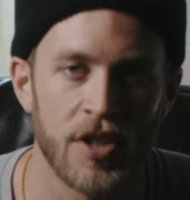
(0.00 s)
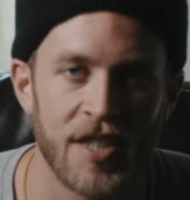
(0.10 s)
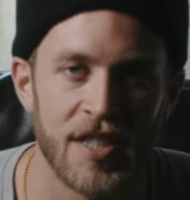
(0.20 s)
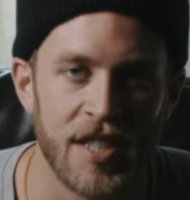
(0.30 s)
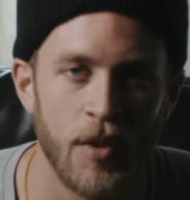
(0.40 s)
just
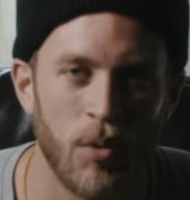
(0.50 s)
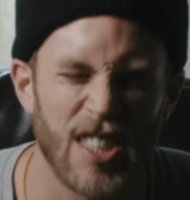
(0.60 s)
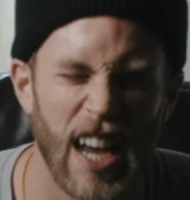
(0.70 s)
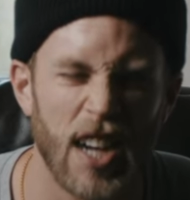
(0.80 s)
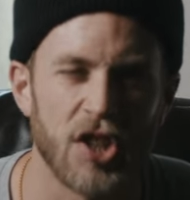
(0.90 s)
to see
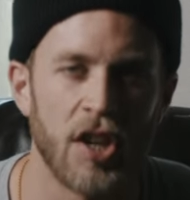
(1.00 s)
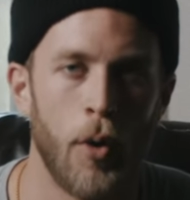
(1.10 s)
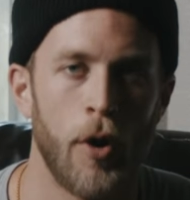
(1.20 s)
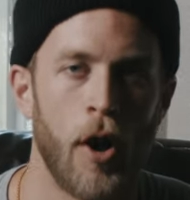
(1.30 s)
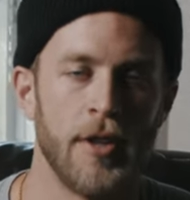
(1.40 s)
what's actually
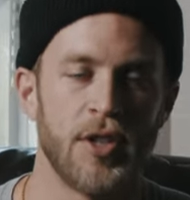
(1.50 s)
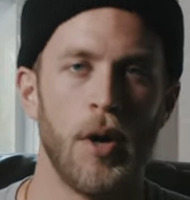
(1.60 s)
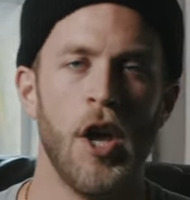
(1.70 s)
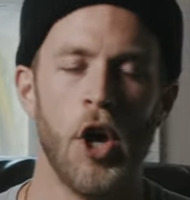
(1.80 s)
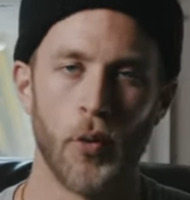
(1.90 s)
going on. So
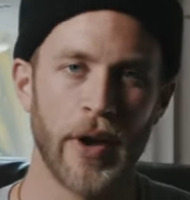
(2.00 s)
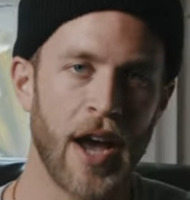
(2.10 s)
we